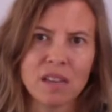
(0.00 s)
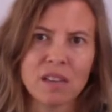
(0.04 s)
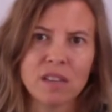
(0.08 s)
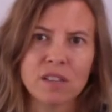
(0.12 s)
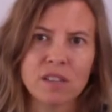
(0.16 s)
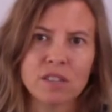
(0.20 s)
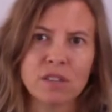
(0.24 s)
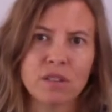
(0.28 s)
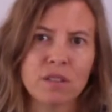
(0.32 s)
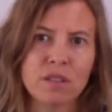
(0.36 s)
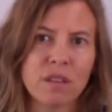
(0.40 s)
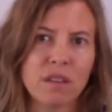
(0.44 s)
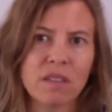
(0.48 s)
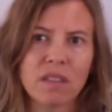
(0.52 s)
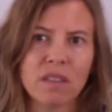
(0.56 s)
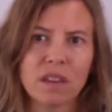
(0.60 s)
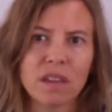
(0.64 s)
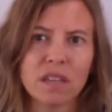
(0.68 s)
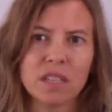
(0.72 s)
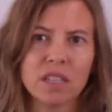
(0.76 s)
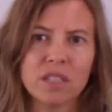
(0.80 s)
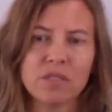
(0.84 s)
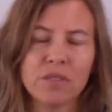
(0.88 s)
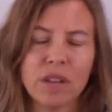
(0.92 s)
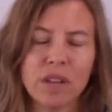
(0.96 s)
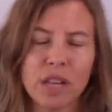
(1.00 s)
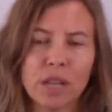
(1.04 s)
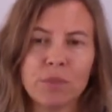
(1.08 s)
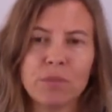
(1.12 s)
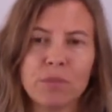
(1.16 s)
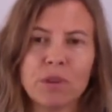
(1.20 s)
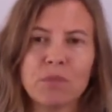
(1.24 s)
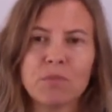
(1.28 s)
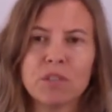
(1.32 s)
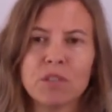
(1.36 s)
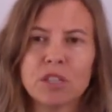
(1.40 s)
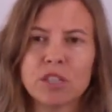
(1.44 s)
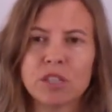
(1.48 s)
so that they can develop
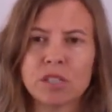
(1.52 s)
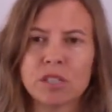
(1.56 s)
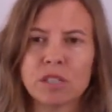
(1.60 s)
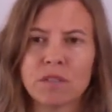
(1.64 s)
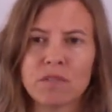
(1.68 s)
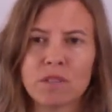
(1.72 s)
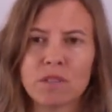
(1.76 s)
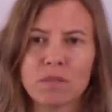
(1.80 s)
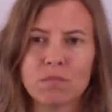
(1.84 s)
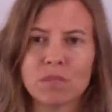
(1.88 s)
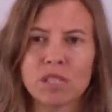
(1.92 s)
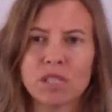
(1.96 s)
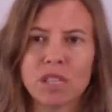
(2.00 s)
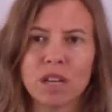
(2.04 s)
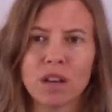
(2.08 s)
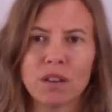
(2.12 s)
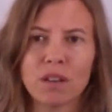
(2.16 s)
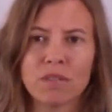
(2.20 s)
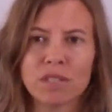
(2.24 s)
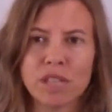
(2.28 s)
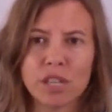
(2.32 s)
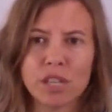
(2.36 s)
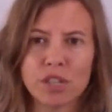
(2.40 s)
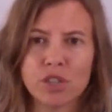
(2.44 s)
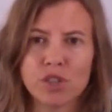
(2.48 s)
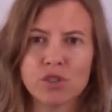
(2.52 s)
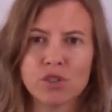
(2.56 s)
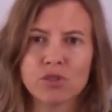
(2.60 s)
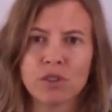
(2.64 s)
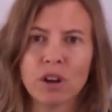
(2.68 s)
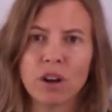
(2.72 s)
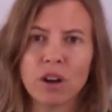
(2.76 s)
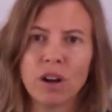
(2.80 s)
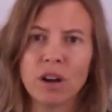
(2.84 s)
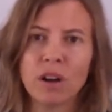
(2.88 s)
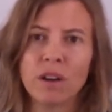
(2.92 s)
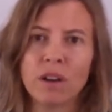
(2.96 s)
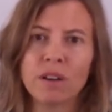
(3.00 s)
images of themselves as
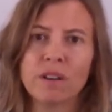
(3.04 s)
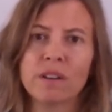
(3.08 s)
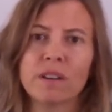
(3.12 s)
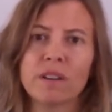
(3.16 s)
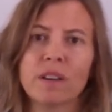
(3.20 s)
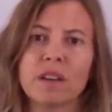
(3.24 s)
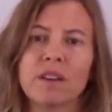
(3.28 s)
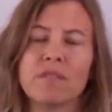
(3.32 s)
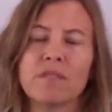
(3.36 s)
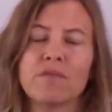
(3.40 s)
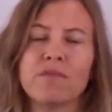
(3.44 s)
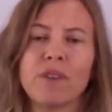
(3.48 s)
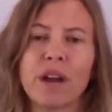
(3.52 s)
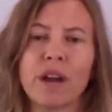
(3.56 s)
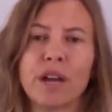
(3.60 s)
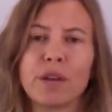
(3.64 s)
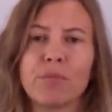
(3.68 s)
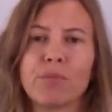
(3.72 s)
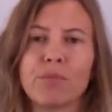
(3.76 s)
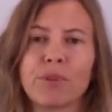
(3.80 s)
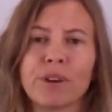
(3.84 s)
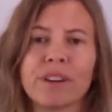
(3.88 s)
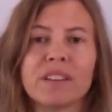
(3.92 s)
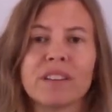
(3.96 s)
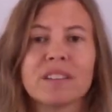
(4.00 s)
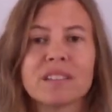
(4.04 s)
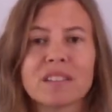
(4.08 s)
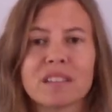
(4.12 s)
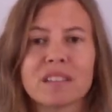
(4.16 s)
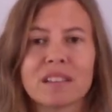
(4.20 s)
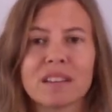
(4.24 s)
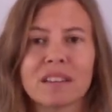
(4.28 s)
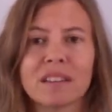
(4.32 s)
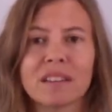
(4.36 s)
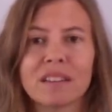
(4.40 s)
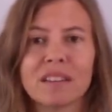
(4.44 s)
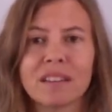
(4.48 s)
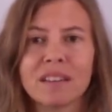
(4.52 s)
strong and vibrant.
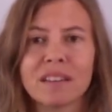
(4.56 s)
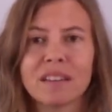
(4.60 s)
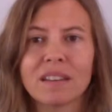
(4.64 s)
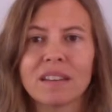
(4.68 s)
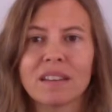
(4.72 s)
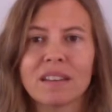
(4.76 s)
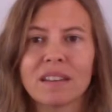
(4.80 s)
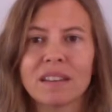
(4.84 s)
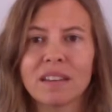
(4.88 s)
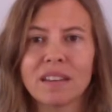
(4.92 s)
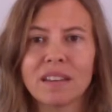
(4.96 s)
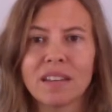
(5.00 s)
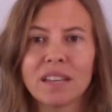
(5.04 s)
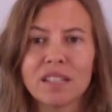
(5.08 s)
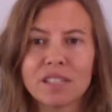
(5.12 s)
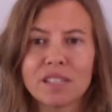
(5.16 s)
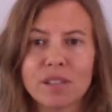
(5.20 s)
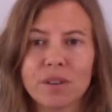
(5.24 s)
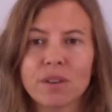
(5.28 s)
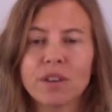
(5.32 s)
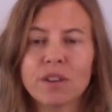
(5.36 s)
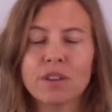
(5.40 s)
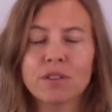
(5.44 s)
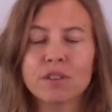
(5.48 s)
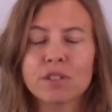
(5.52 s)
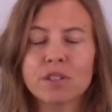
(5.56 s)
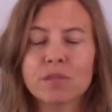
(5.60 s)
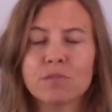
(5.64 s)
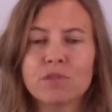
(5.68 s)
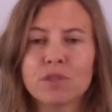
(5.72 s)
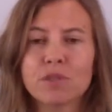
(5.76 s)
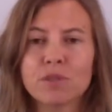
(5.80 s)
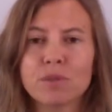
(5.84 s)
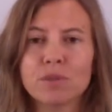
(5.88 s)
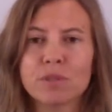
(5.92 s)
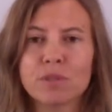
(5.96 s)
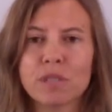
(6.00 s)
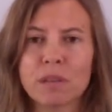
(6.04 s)
So here are some
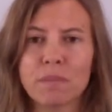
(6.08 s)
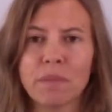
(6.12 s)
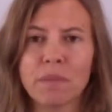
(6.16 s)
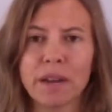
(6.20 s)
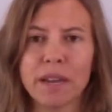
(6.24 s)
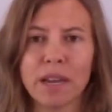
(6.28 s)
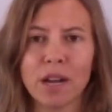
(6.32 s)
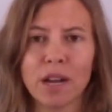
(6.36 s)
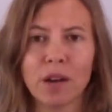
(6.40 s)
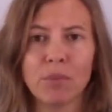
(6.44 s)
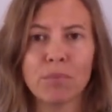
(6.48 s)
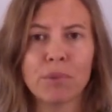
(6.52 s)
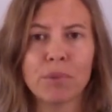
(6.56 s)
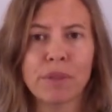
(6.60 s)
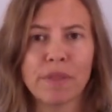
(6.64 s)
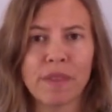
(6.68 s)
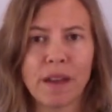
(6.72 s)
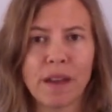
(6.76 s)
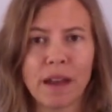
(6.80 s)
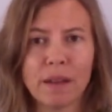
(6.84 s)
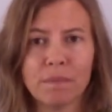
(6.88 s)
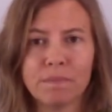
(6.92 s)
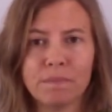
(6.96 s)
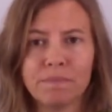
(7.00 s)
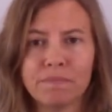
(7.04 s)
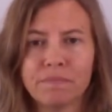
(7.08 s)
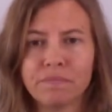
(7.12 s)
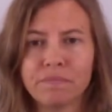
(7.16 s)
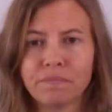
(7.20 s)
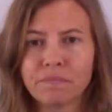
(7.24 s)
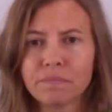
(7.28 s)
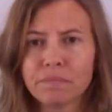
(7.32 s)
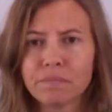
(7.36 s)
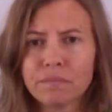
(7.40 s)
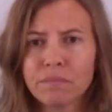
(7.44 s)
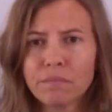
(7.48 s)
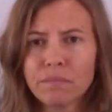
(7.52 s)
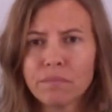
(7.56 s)
tools that might help with that.
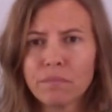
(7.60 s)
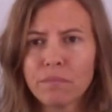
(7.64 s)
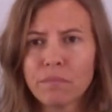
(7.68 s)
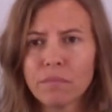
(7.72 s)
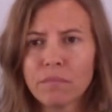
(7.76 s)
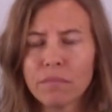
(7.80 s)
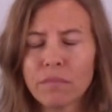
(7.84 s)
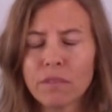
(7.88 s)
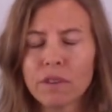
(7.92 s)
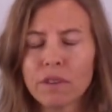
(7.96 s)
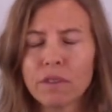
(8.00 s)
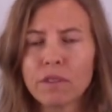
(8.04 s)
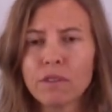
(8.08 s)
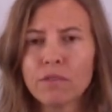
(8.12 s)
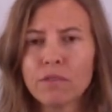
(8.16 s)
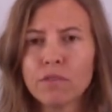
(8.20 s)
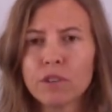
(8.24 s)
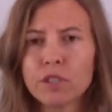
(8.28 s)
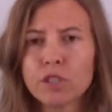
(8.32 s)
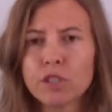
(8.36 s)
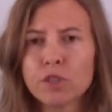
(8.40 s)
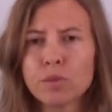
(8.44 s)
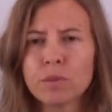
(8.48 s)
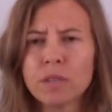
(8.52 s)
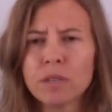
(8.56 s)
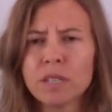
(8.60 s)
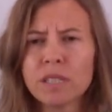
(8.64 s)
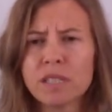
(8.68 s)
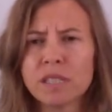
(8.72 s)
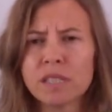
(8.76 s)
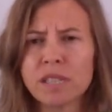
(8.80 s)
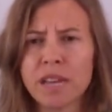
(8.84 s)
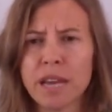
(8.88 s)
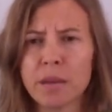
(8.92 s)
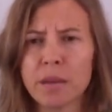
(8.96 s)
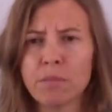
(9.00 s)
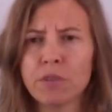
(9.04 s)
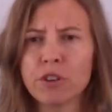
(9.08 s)
The first one is
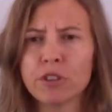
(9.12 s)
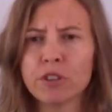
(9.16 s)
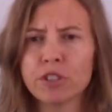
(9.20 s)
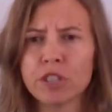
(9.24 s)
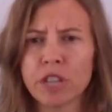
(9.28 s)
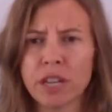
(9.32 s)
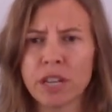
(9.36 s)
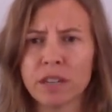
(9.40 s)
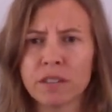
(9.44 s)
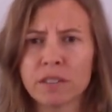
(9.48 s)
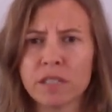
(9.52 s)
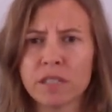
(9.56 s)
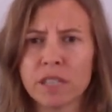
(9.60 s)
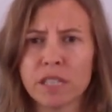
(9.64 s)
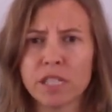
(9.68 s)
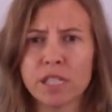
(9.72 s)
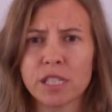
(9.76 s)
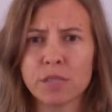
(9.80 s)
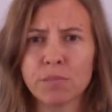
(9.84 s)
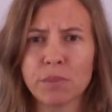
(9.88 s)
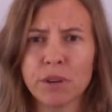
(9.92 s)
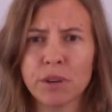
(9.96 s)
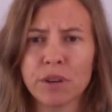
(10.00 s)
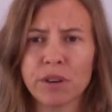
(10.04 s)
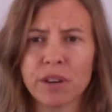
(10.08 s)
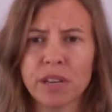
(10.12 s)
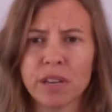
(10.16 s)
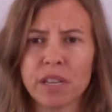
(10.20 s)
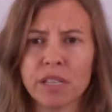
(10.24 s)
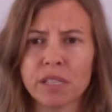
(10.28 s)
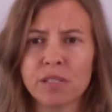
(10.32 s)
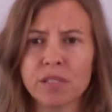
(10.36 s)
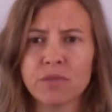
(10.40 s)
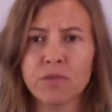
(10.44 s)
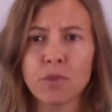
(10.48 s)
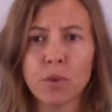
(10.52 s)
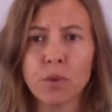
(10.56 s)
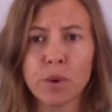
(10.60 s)
name your child's
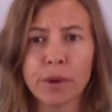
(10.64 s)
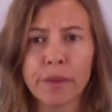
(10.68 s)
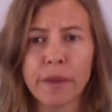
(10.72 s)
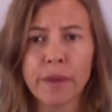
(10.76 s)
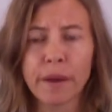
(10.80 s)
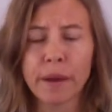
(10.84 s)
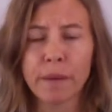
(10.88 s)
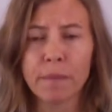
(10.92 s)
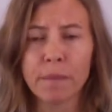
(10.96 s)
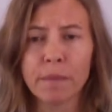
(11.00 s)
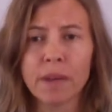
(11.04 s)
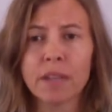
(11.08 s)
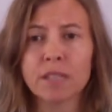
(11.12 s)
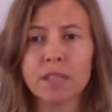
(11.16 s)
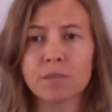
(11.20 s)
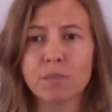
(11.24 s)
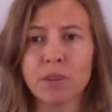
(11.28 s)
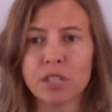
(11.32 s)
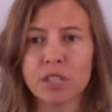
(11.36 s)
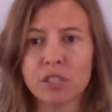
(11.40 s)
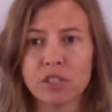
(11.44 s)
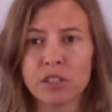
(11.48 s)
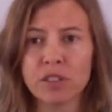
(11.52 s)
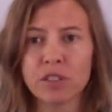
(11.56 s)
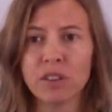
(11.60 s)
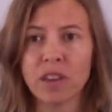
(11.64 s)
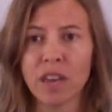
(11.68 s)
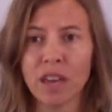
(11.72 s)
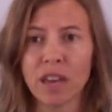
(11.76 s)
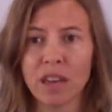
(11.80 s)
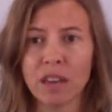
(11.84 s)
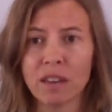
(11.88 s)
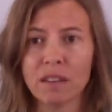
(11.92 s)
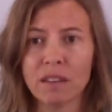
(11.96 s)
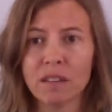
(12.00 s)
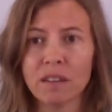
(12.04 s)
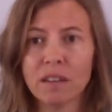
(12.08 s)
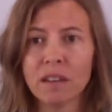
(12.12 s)
experience for them as best you
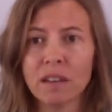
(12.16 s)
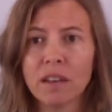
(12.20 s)
can.